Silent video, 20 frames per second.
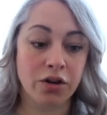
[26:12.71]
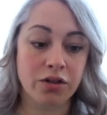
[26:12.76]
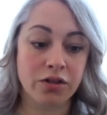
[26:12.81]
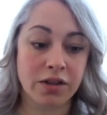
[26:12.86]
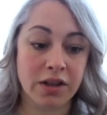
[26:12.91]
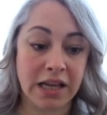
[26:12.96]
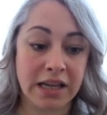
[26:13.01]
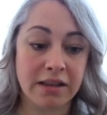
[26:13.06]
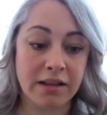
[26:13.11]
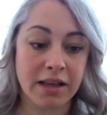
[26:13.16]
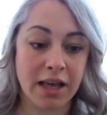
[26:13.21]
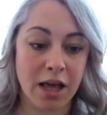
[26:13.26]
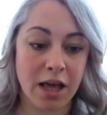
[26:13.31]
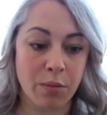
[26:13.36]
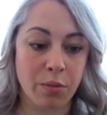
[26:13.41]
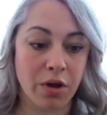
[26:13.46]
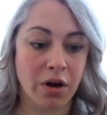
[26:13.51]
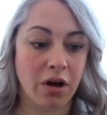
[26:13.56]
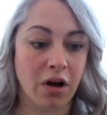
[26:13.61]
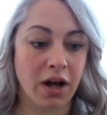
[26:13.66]
Need to keep
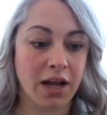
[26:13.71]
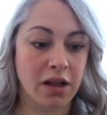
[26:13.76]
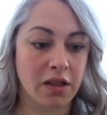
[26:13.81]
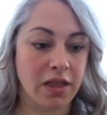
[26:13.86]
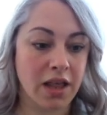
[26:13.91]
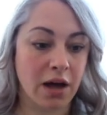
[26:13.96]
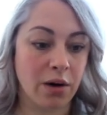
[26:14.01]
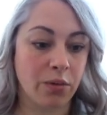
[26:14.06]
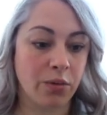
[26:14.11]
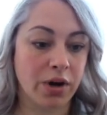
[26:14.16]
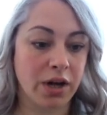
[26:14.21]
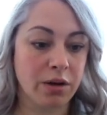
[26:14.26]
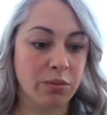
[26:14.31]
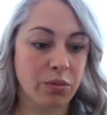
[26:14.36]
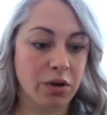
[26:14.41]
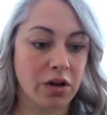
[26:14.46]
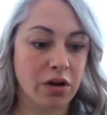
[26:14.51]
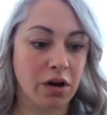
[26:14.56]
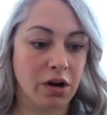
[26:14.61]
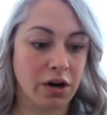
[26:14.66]
an eye on that one
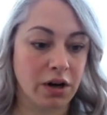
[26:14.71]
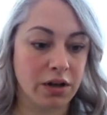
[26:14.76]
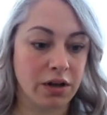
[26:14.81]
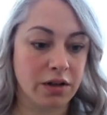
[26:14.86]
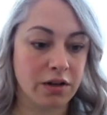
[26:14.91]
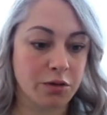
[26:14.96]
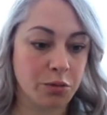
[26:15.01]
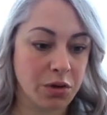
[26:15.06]
because